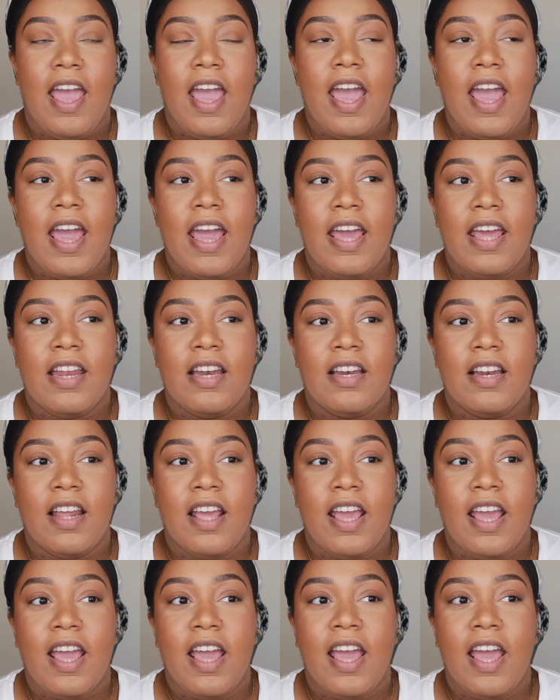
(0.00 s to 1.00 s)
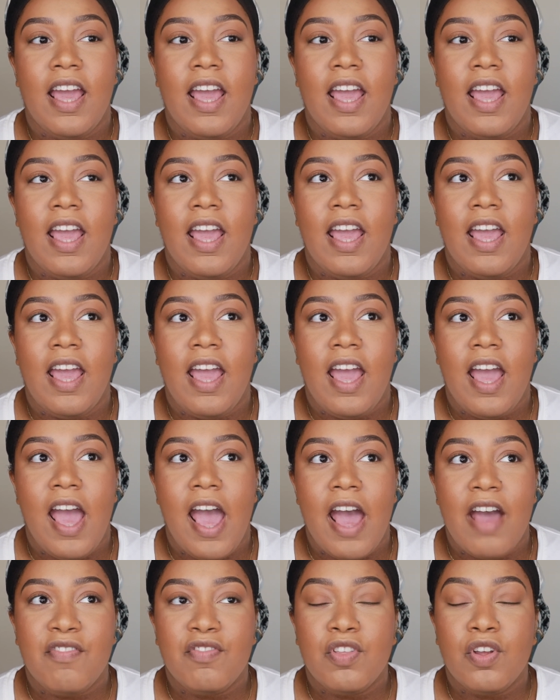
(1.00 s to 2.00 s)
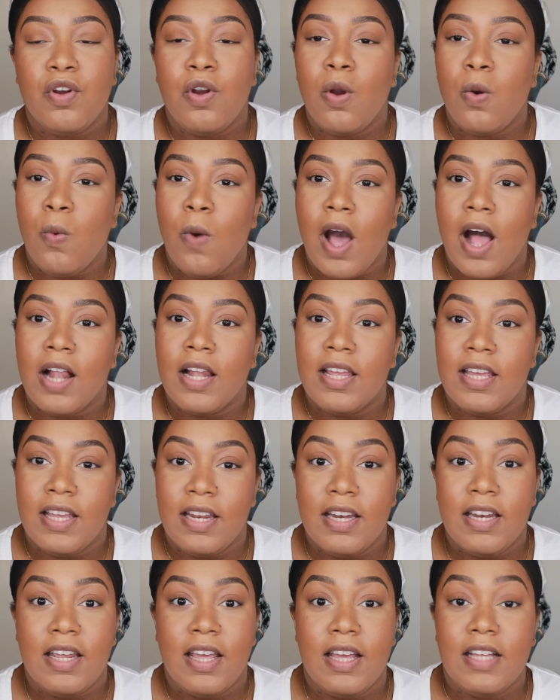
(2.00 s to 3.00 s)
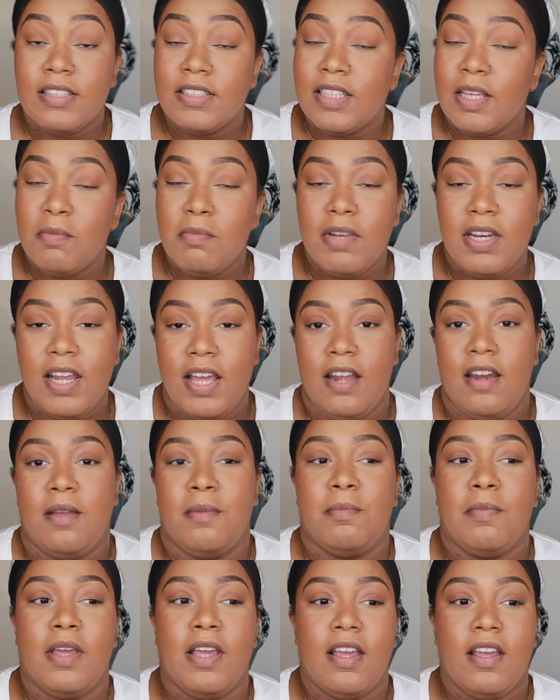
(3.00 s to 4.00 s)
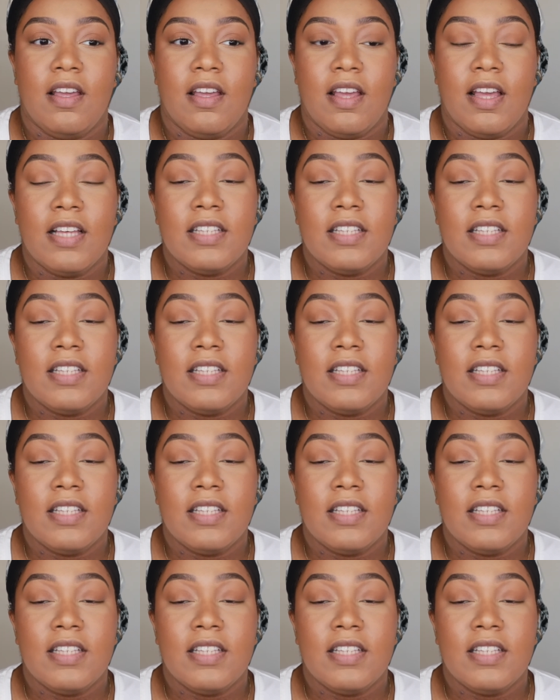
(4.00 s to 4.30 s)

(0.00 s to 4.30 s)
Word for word: and after a while it intimidated me.